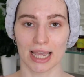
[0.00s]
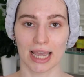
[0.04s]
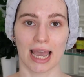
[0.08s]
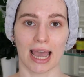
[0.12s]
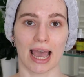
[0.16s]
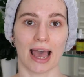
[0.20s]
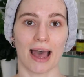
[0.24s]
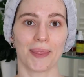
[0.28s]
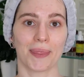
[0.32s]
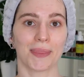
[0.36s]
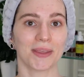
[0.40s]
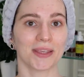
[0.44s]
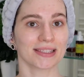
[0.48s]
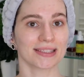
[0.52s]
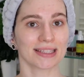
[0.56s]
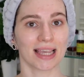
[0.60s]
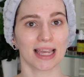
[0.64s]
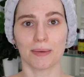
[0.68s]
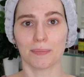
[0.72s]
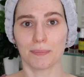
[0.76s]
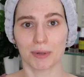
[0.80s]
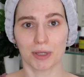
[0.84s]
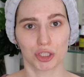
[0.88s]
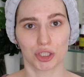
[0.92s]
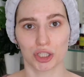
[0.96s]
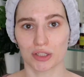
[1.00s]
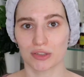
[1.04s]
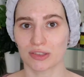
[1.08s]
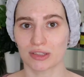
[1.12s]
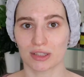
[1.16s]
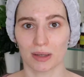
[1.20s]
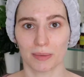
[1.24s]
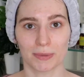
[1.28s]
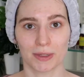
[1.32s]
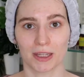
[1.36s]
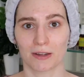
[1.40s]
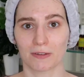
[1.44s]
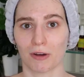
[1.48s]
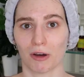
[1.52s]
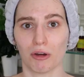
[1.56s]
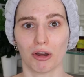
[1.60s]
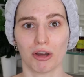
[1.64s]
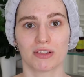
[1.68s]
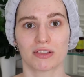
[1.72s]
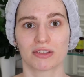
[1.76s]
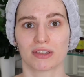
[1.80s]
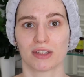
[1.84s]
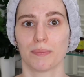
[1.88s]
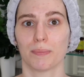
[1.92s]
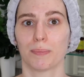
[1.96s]
And this can be just something very
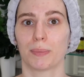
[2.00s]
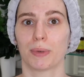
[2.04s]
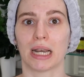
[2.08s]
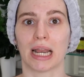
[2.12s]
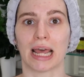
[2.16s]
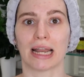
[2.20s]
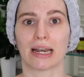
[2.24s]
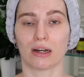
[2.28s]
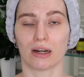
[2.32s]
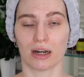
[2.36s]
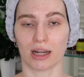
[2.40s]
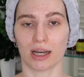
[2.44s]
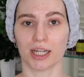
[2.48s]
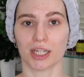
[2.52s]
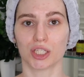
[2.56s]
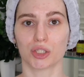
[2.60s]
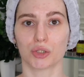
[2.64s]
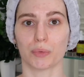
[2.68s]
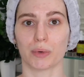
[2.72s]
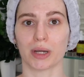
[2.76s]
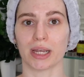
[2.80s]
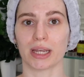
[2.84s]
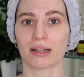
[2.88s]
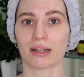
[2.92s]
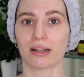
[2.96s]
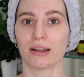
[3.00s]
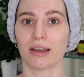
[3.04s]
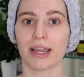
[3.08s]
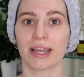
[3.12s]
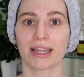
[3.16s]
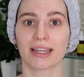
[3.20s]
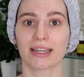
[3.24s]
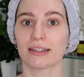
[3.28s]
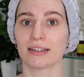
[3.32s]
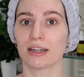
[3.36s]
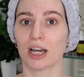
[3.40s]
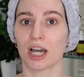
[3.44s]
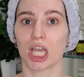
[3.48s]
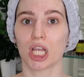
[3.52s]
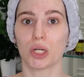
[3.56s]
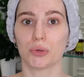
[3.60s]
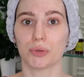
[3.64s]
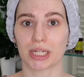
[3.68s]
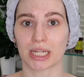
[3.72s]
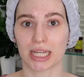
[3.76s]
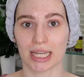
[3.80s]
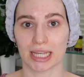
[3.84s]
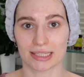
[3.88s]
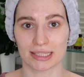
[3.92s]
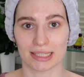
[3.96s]
simple and lightweight, like an
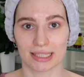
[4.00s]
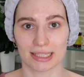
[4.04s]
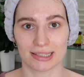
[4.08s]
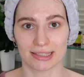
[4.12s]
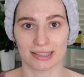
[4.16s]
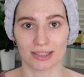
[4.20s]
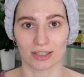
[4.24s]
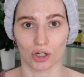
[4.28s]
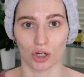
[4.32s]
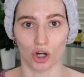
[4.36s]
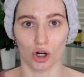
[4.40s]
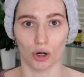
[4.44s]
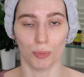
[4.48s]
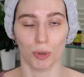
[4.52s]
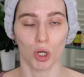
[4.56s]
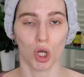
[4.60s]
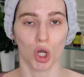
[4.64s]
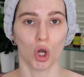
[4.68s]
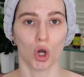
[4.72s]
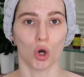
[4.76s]
hyaluronic acid serum,